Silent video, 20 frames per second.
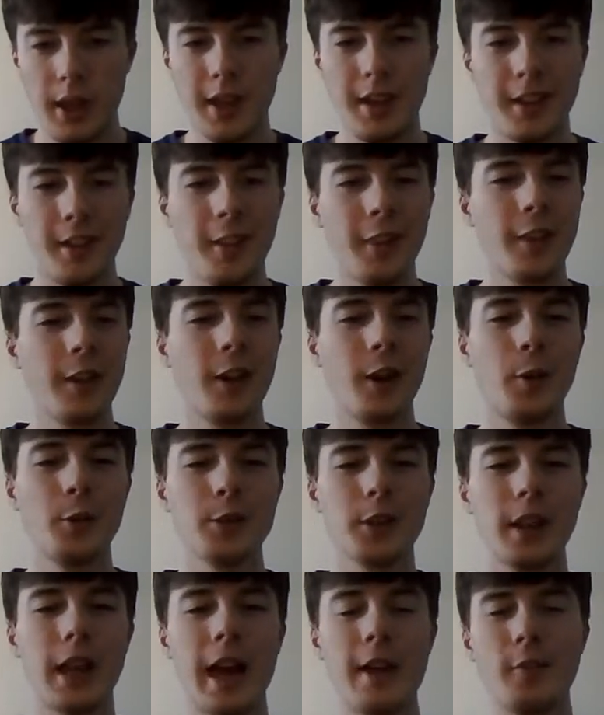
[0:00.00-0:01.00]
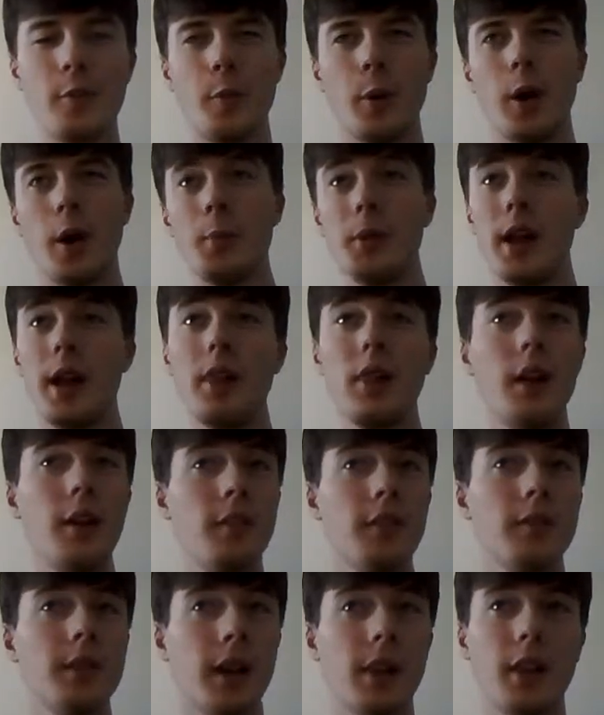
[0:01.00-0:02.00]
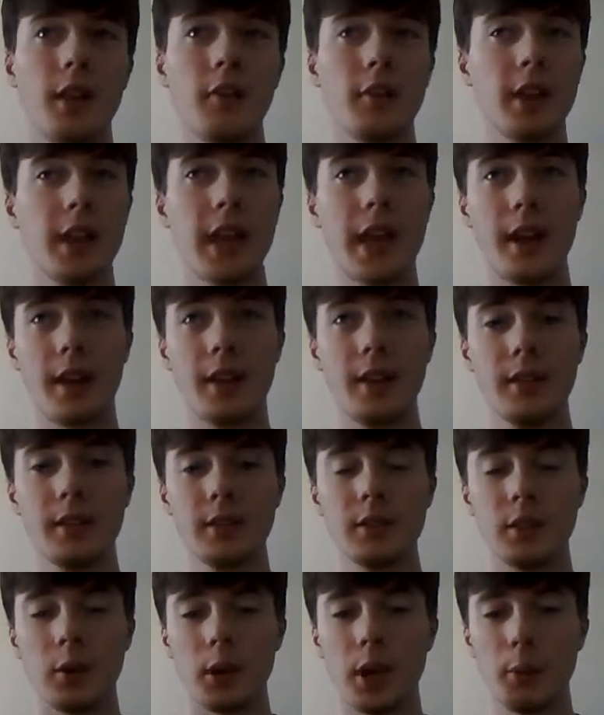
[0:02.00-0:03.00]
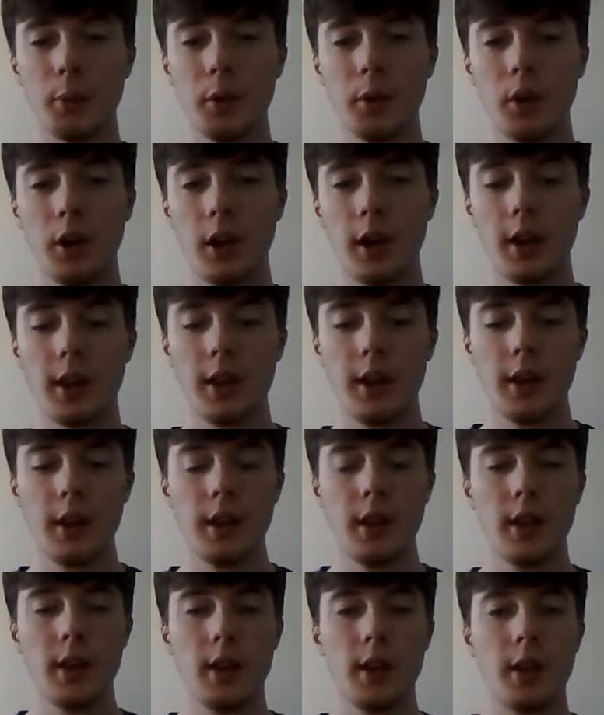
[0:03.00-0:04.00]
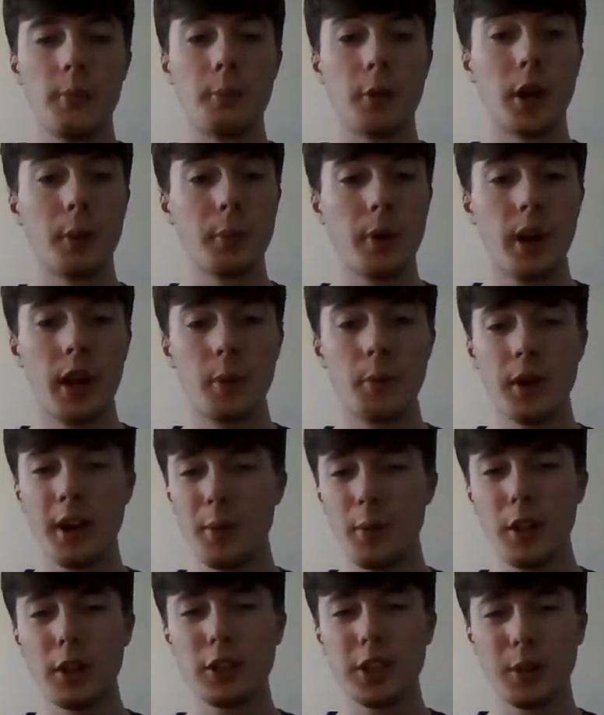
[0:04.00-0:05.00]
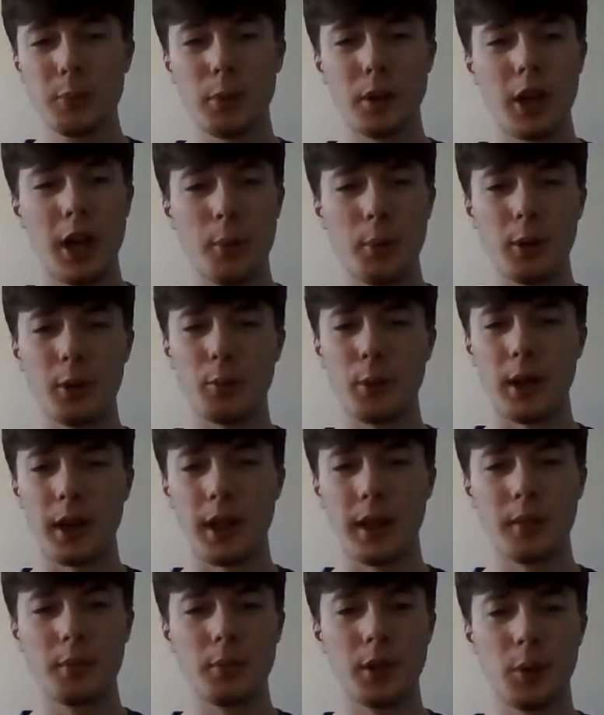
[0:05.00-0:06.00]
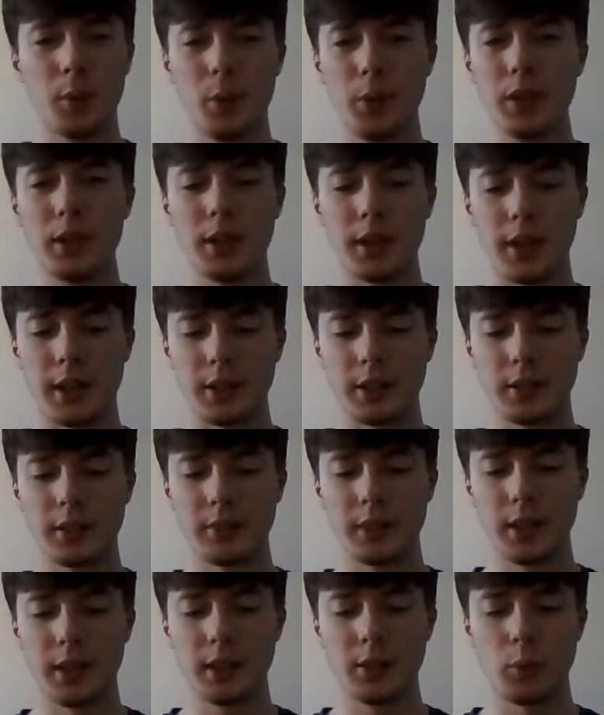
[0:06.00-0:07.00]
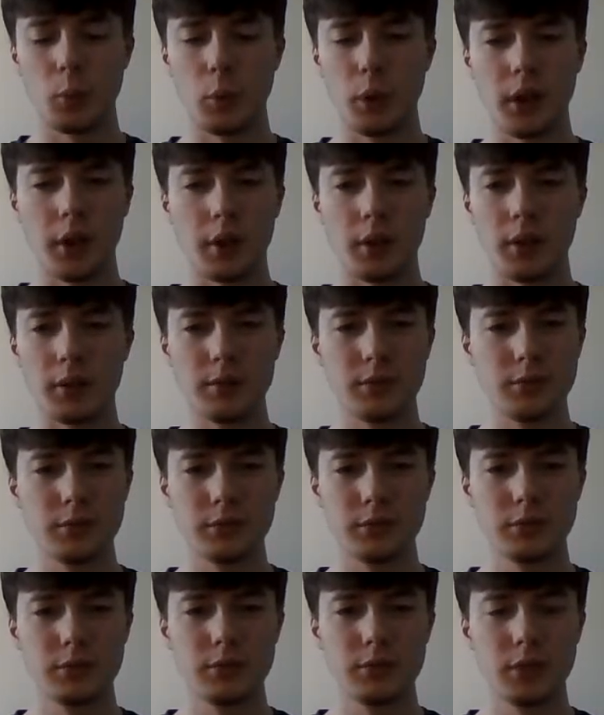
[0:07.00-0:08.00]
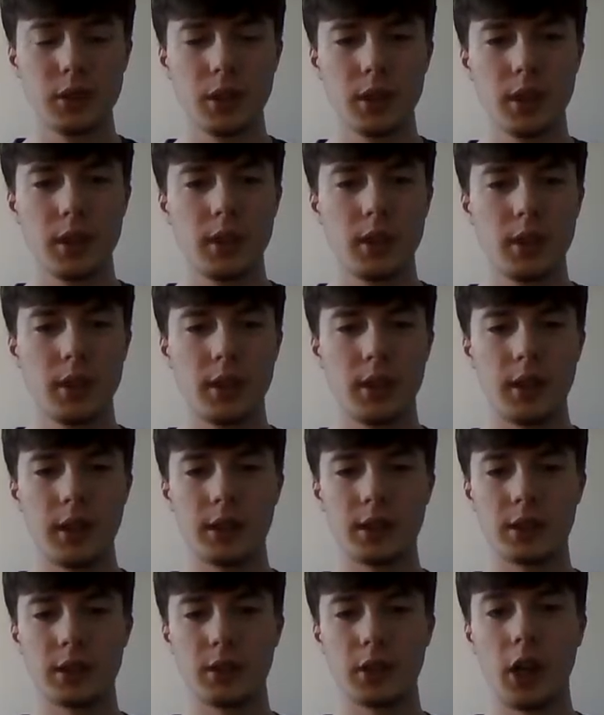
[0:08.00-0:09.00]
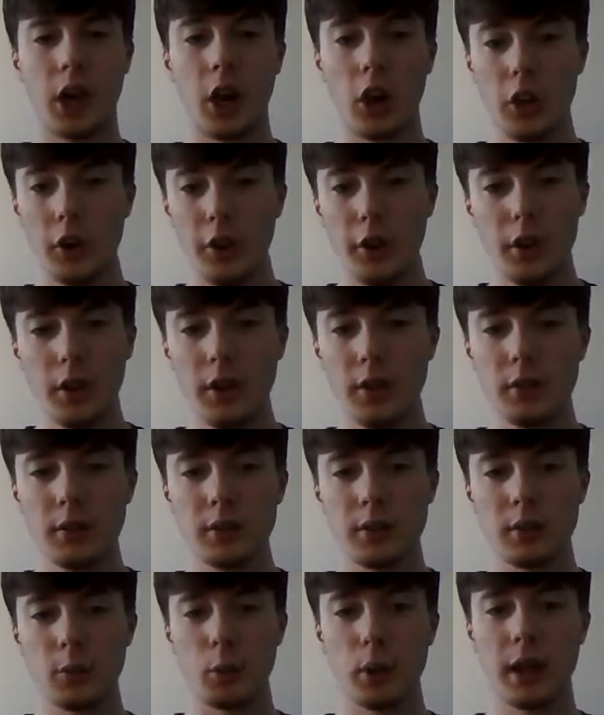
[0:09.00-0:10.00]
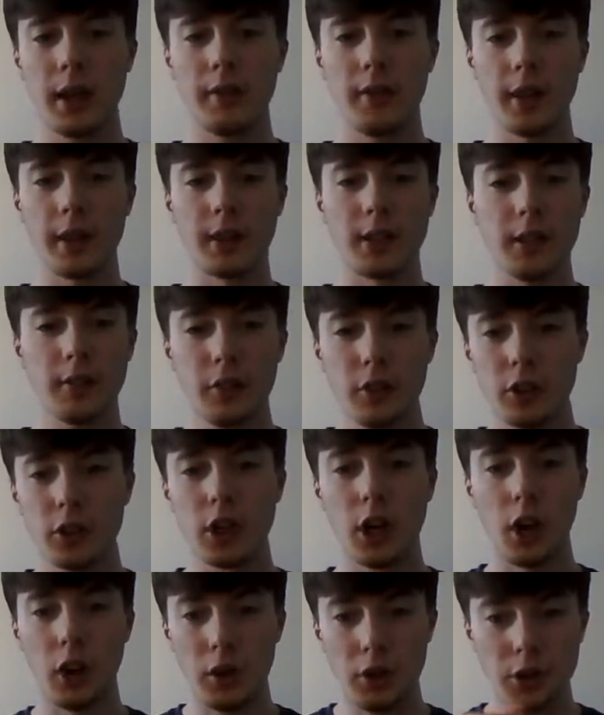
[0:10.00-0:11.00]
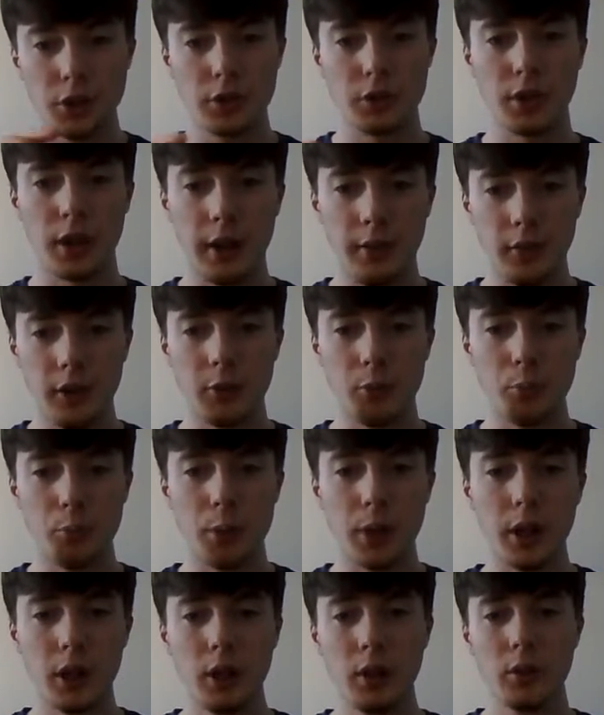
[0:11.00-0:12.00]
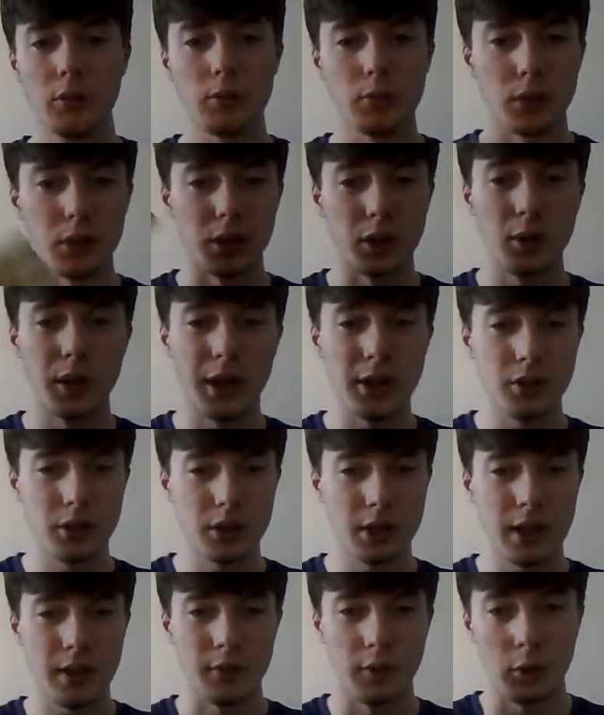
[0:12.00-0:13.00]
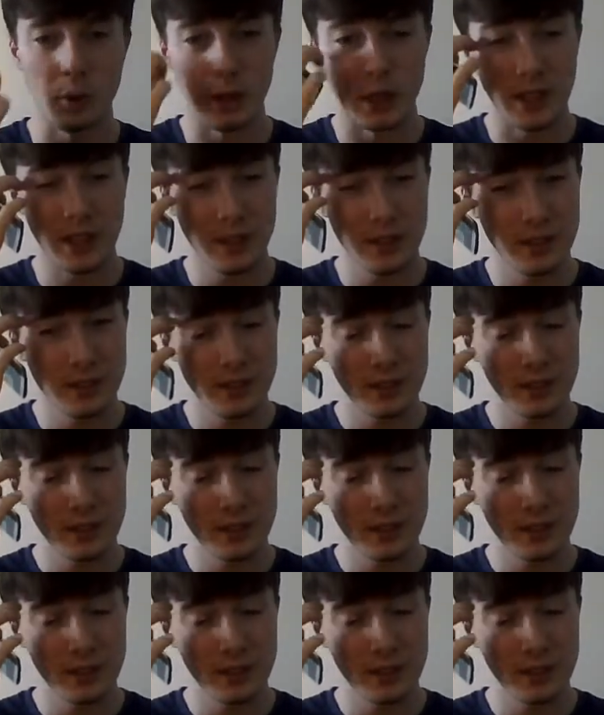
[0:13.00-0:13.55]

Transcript: Another thing I always laugh about. I mean, I love Canada. Don't get me wrong, but our money looks like Monopoly money. It really does. It's weird. It's colored. We have like different colors for every bill, where you guys just have green.